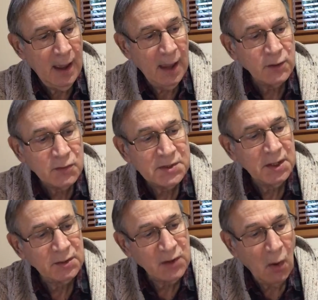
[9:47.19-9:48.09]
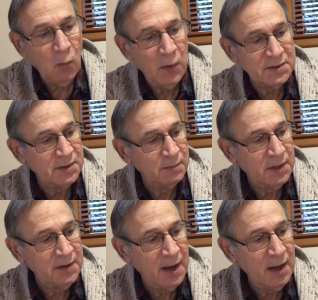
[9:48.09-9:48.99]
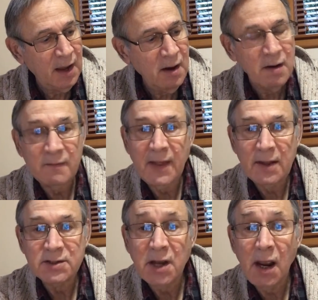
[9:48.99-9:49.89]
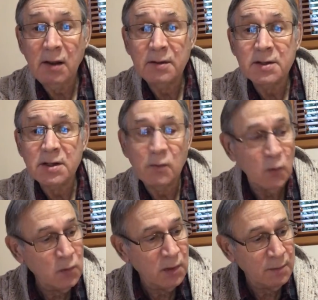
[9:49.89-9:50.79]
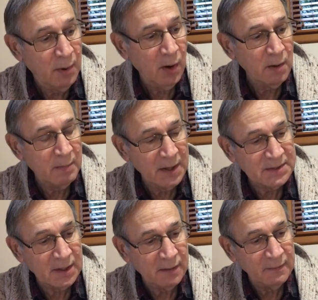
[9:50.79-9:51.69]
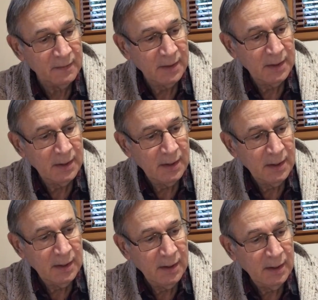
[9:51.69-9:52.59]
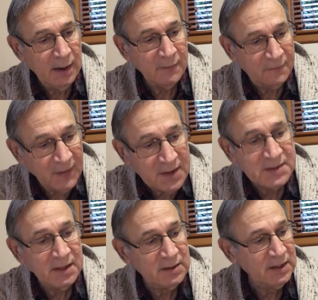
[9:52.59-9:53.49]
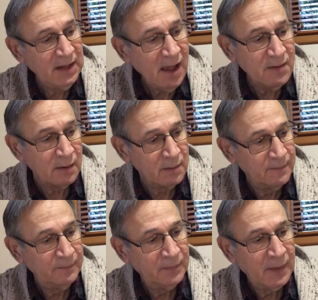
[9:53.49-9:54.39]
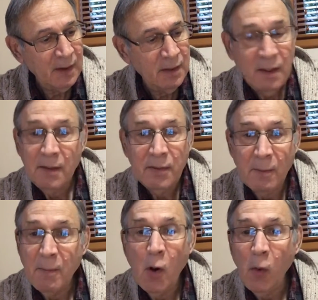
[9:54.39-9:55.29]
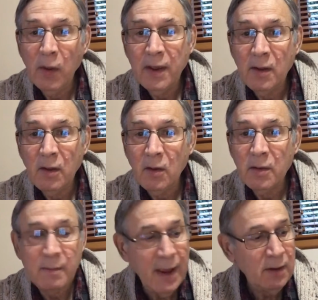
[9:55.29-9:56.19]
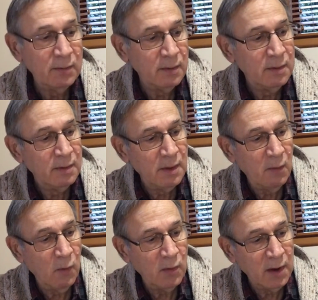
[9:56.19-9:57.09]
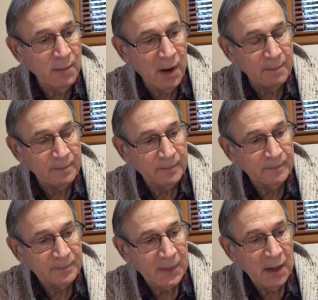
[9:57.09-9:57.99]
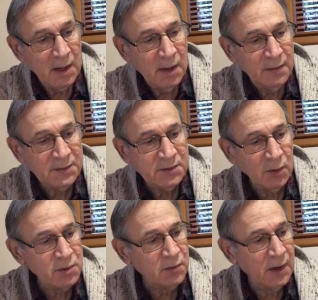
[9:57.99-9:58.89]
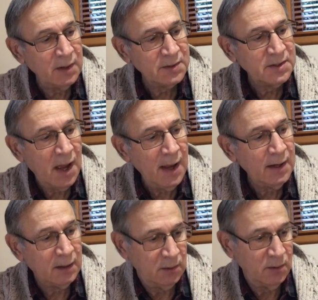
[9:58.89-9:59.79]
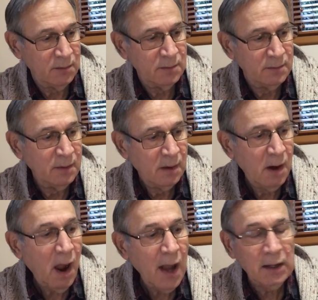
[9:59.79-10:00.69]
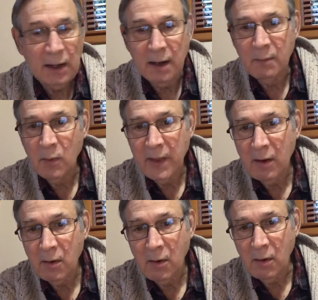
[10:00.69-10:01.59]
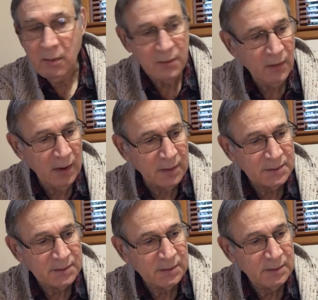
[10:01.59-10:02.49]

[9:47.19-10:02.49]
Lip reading: At using adult wisdom to take care of that childish and wounded part of myself. And facing together the molehill or the mountain that woke him up. This nurturing does not include coddling him with alcohol or drugs.